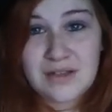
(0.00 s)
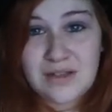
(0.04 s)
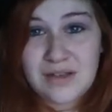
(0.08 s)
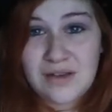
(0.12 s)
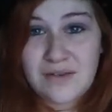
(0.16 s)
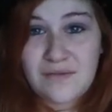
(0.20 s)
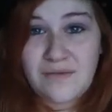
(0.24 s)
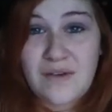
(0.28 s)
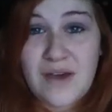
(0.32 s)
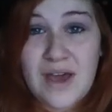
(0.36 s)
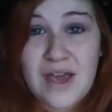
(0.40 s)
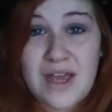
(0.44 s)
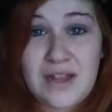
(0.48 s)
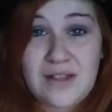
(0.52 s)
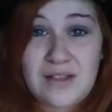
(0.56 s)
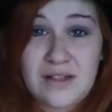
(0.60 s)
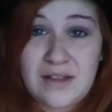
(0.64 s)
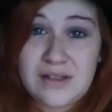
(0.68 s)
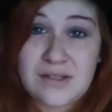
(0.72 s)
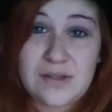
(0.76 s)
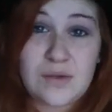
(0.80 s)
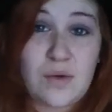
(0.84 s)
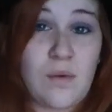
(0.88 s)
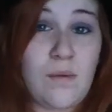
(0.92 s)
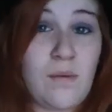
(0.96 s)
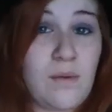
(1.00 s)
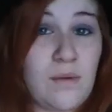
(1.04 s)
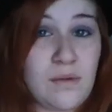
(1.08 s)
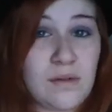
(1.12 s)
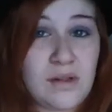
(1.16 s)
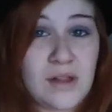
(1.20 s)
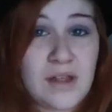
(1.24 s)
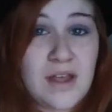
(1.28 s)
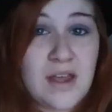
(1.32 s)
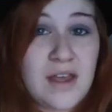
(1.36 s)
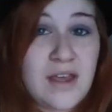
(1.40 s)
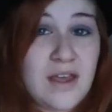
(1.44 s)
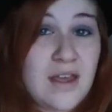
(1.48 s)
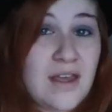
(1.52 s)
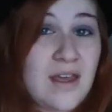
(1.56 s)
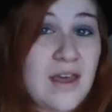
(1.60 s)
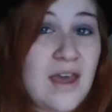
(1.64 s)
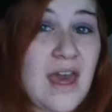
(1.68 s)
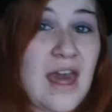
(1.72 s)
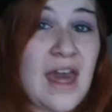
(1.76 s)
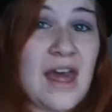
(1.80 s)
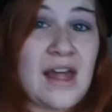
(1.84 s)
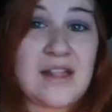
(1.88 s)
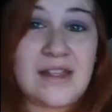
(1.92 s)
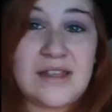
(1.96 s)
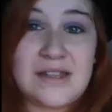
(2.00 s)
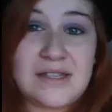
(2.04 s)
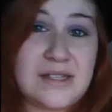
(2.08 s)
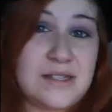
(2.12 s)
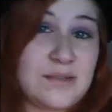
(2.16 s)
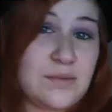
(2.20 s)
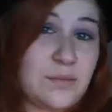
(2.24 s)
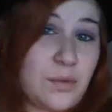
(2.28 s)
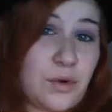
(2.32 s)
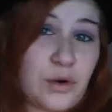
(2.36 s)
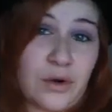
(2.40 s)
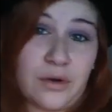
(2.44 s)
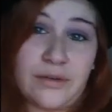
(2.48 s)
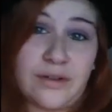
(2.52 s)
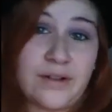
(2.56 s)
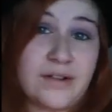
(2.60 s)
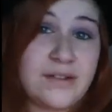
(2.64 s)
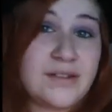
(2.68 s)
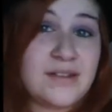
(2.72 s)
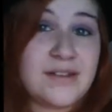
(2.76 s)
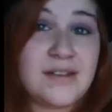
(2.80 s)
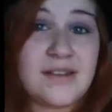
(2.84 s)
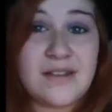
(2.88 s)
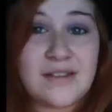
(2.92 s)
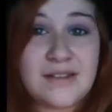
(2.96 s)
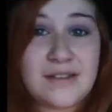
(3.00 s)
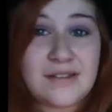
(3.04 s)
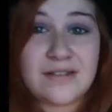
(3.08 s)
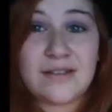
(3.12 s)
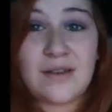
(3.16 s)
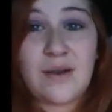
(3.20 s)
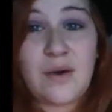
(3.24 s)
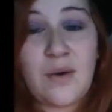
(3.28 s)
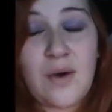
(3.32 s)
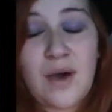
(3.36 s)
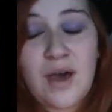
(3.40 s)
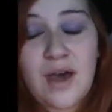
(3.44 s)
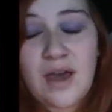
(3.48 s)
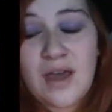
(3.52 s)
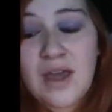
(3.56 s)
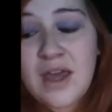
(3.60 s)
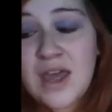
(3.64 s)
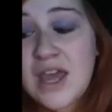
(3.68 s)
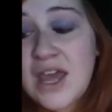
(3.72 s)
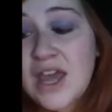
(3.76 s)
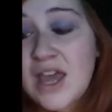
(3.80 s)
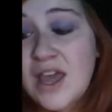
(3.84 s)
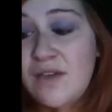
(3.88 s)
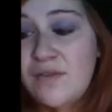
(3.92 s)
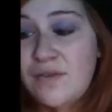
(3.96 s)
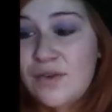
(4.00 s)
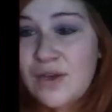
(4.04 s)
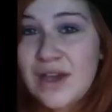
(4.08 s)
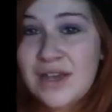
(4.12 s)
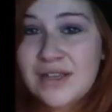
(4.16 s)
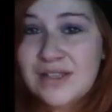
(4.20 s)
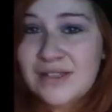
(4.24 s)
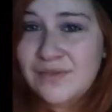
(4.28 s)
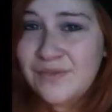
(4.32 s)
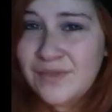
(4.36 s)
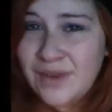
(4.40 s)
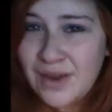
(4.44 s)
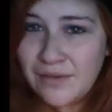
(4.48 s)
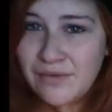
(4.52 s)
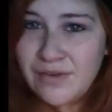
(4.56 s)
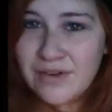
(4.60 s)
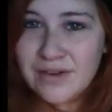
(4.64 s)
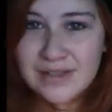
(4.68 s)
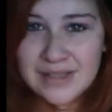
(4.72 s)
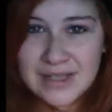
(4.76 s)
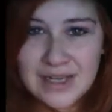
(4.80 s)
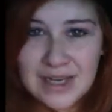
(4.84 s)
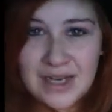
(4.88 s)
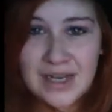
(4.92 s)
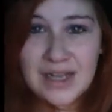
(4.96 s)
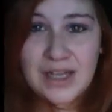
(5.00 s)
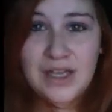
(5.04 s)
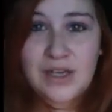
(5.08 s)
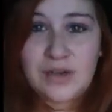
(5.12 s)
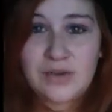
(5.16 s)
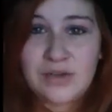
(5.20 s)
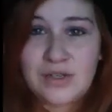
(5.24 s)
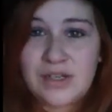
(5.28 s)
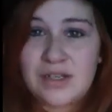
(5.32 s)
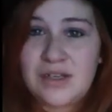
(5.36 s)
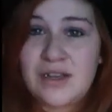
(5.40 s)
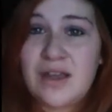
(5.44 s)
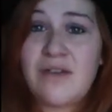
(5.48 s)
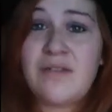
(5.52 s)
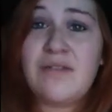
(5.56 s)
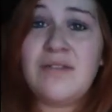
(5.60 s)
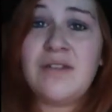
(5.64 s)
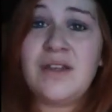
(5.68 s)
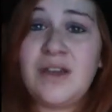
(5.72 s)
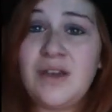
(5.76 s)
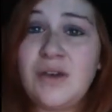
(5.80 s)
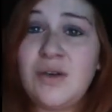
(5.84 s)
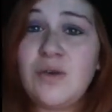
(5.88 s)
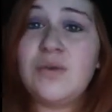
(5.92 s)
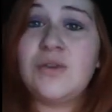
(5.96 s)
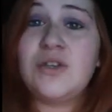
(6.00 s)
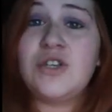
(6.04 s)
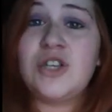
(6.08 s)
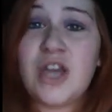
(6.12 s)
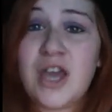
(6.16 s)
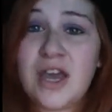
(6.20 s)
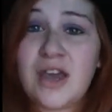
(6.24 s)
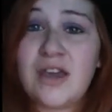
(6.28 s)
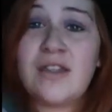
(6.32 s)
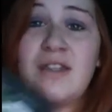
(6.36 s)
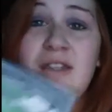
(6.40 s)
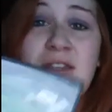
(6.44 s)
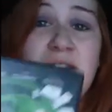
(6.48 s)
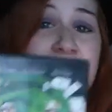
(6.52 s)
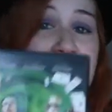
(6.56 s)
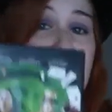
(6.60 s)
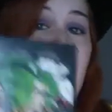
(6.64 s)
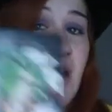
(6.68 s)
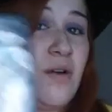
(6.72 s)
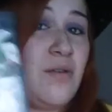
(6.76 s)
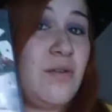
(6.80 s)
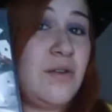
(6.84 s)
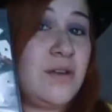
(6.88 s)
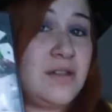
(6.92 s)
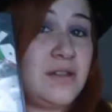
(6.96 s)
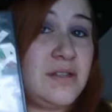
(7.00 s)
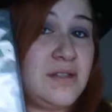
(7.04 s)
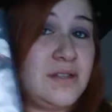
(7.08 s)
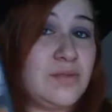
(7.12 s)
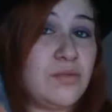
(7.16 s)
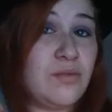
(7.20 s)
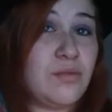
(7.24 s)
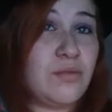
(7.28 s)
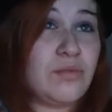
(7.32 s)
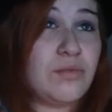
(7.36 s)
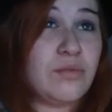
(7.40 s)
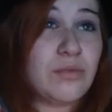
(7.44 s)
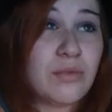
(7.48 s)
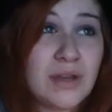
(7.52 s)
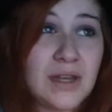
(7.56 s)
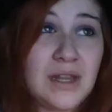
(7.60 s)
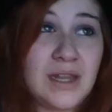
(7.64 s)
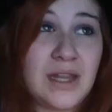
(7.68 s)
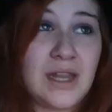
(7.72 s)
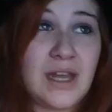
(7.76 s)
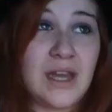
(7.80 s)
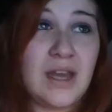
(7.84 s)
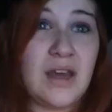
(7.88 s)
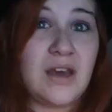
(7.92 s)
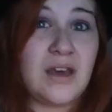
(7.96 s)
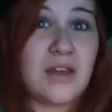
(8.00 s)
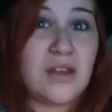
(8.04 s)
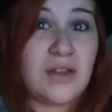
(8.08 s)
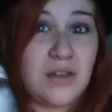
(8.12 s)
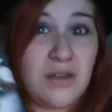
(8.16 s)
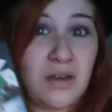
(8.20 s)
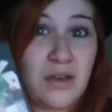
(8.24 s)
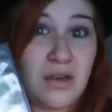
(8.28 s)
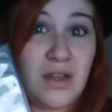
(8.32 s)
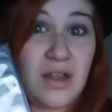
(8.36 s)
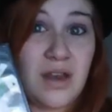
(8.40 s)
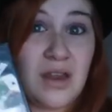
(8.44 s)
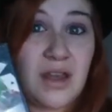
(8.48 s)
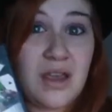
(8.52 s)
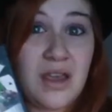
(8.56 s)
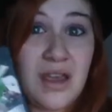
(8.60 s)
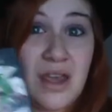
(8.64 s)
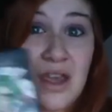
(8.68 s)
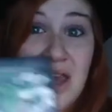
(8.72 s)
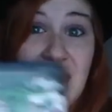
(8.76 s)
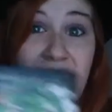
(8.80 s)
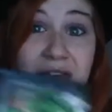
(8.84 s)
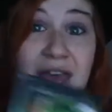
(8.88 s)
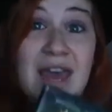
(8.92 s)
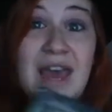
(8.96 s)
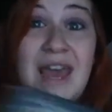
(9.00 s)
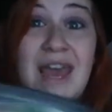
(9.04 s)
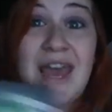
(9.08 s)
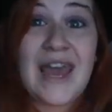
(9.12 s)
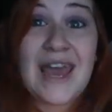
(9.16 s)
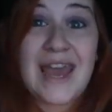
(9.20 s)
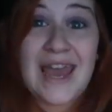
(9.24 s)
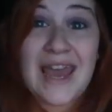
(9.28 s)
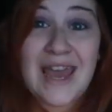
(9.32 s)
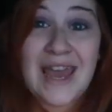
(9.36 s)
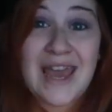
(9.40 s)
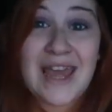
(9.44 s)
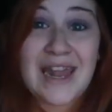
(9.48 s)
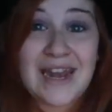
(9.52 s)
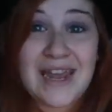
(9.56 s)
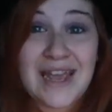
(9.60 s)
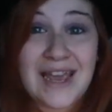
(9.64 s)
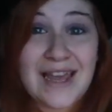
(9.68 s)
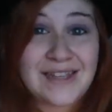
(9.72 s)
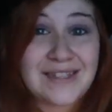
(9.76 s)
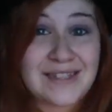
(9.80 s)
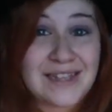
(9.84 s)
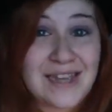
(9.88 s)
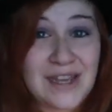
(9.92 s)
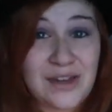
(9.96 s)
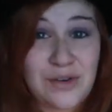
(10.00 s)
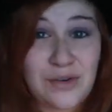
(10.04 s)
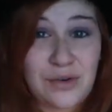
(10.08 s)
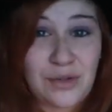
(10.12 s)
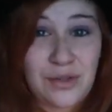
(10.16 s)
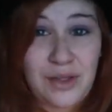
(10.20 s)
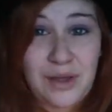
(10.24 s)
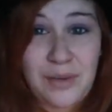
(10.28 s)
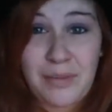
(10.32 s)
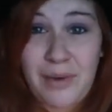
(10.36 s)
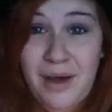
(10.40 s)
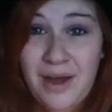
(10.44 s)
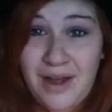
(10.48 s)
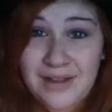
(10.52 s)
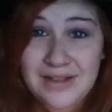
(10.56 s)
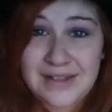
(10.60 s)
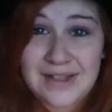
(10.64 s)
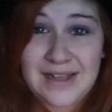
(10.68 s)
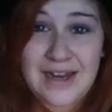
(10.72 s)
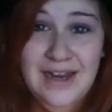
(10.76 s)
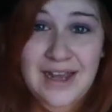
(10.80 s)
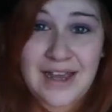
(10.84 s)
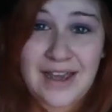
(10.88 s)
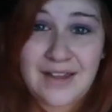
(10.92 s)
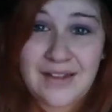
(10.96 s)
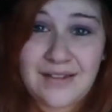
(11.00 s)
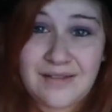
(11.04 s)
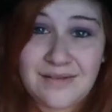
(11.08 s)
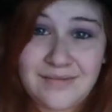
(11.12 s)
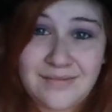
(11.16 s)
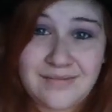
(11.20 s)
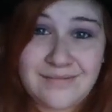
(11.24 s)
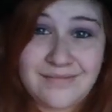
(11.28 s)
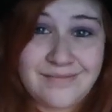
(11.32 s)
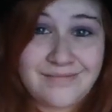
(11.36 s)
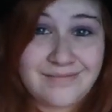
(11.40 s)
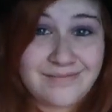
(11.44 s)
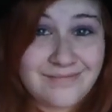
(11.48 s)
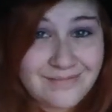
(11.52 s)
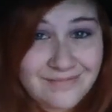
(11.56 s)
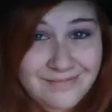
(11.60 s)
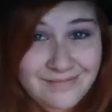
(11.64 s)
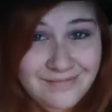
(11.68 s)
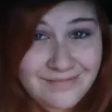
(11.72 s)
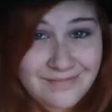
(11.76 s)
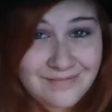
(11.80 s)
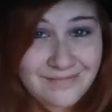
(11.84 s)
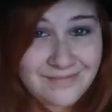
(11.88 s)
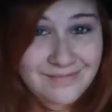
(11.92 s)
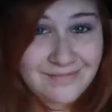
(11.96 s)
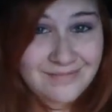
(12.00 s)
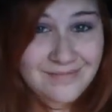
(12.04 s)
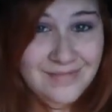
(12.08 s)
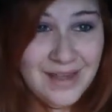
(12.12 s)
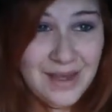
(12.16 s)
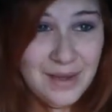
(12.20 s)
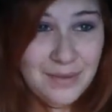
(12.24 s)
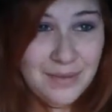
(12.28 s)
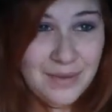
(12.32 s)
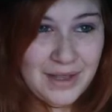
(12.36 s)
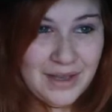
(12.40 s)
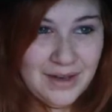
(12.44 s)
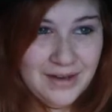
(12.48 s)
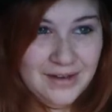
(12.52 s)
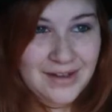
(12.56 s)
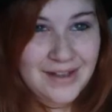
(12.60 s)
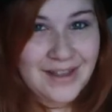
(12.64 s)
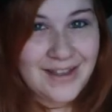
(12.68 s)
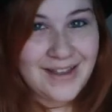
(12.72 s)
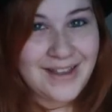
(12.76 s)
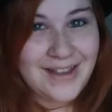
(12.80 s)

to find this whole Alice world. So uh, if you guys have never seen it, you should definitely go check this out because it's really good. And it has Andrew Lee Potts in it, I mean,